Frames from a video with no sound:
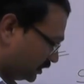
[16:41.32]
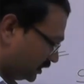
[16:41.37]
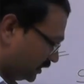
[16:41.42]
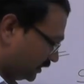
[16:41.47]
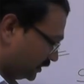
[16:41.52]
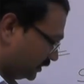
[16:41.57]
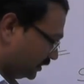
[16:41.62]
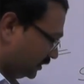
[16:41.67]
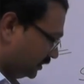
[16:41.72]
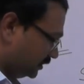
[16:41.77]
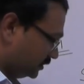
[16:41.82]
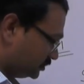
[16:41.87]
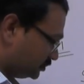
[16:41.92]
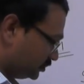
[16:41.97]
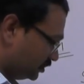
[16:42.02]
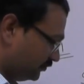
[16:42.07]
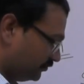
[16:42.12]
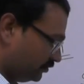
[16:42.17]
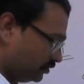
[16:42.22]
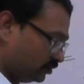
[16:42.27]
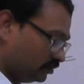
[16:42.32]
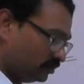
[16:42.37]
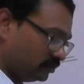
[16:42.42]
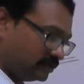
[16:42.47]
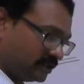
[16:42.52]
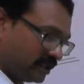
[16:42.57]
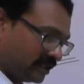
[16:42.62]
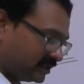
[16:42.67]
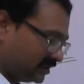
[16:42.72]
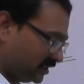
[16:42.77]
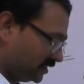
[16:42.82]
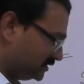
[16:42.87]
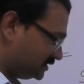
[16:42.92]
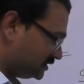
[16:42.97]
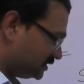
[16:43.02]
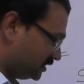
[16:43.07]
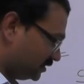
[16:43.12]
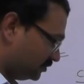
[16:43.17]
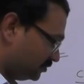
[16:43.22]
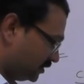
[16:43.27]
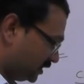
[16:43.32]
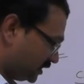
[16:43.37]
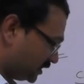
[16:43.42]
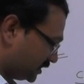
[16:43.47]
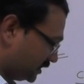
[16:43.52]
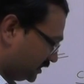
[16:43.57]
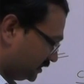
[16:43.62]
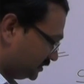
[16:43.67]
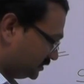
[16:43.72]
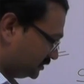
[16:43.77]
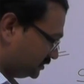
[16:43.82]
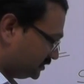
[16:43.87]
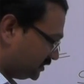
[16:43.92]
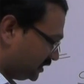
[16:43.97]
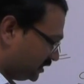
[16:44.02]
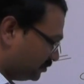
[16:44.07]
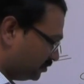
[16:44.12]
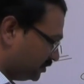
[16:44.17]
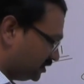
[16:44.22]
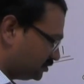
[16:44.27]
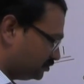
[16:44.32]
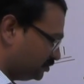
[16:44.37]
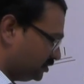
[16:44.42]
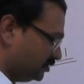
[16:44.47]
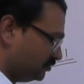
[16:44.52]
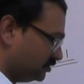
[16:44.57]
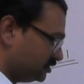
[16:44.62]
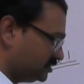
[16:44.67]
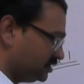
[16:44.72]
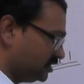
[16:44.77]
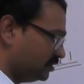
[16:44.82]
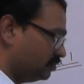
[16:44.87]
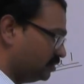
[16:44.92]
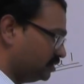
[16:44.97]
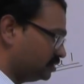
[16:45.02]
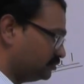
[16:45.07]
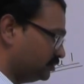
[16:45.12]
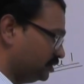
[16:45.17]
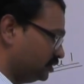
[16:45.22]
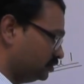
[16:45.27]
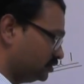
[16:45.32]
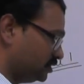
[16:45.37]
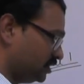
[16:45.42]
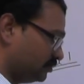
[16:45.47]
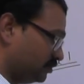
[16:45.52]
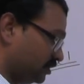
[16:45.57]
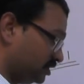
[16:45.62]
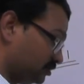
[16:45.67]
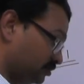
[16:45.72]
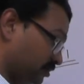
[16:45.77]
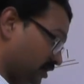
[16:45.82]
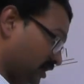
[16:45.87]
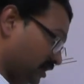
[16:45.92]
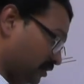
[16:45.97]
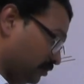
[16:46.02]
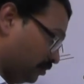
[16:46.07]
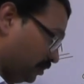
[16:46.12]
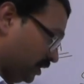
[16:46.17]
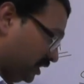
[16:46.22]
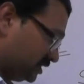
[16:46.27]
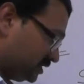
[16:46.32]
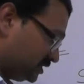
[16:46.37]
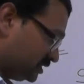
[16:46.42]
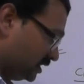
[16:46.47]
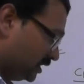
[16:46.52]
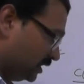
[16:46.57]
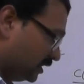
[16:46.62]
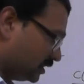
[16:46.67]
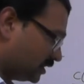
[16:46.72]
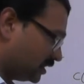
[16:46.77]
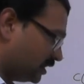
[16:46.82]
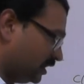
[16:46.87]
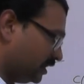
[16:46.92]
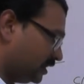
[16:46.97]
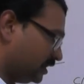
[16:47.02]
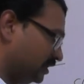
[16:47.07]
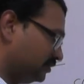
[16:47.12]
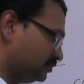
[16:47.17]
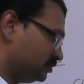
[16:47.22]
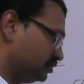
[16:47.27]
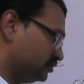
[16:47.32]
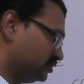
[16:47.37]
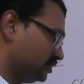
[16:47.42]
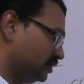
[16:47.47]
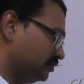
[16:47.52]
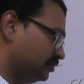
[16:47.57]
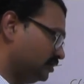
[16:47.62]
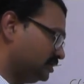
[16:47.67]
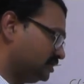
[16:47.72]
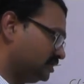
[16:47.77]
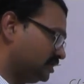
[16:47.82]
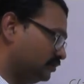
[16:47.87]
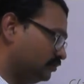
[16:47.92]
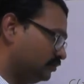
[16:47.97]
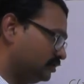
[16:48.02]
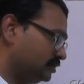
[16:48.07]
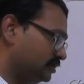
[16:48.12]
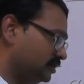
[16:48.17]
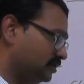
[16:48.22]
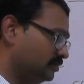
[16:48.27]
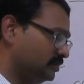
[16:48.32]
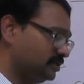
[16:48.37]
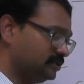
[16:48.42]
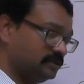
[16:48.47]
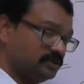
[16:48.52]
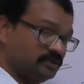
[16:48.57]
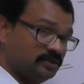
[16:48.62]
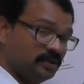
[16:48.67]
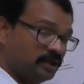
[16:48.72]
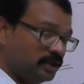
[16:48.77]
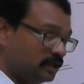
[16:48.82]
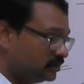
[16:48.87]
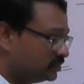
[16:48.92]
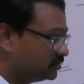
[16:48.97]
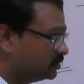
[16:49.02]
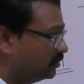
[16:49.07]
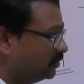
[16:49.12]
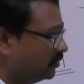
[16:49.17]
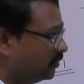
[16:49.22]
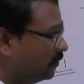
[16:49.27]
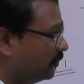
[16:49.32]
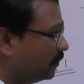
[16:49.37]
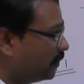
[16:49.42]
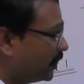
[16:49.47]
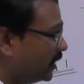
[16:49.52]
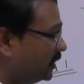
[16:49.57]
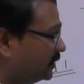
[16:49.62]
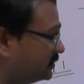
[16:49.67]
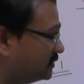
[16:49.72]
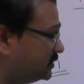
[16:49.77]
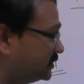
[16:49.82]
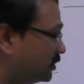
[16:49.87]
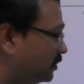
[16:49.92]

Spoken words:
right? So if you take the LCM and get z plus p1, z plus p2, z plus pn plus k times of z plus z1, z plus z2. So this